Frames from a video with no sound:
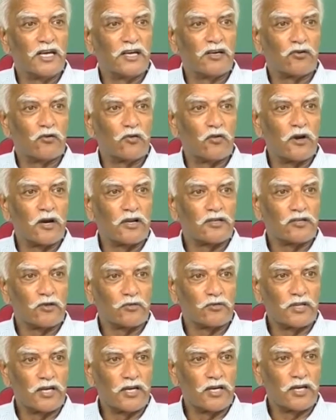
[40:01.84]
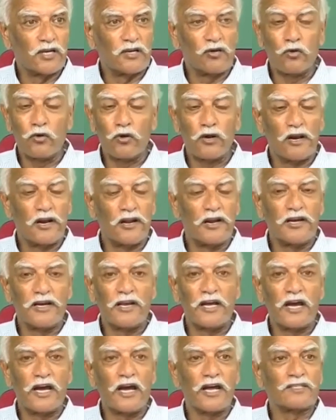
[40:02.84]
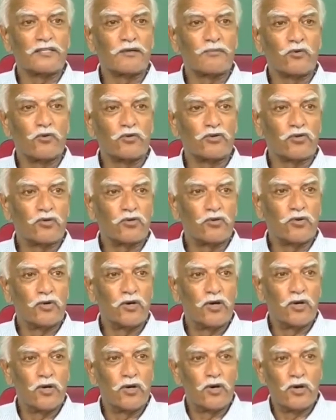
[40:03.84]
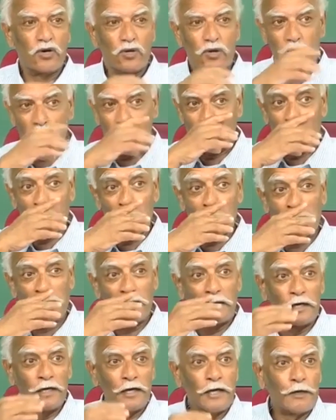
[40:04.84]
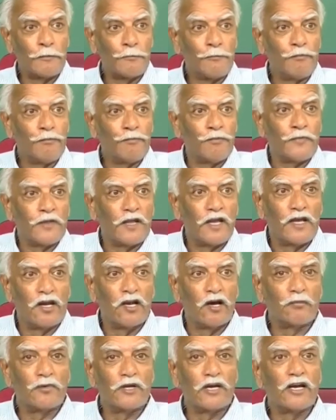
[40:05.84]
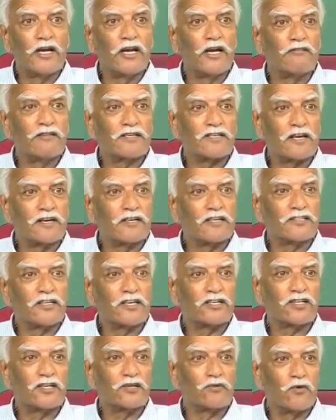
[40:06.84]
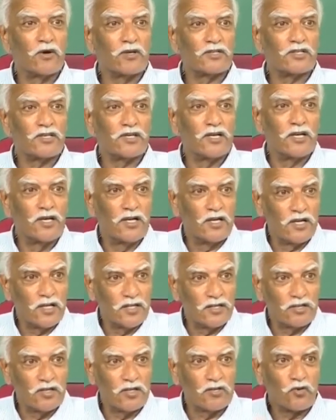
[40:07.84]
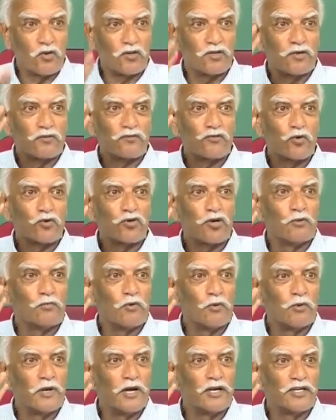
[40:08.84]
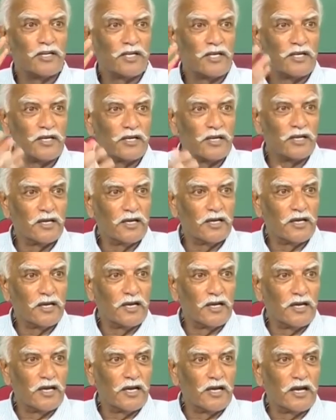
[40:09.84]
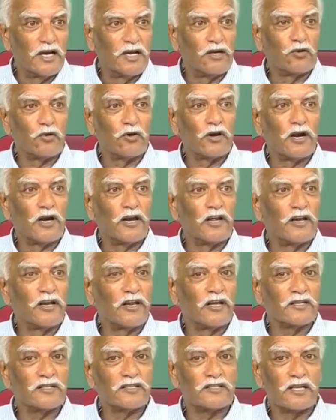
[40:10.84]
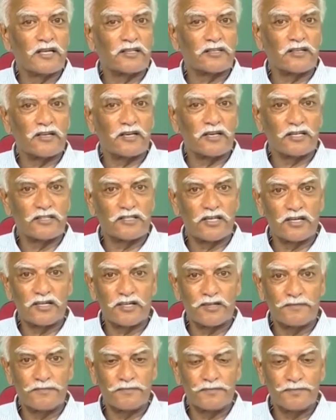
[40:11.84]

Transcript: in rural South in rural India as opposed to urban India. In urban India, westernization was the source of social mobility in rural areas, Sanskritization.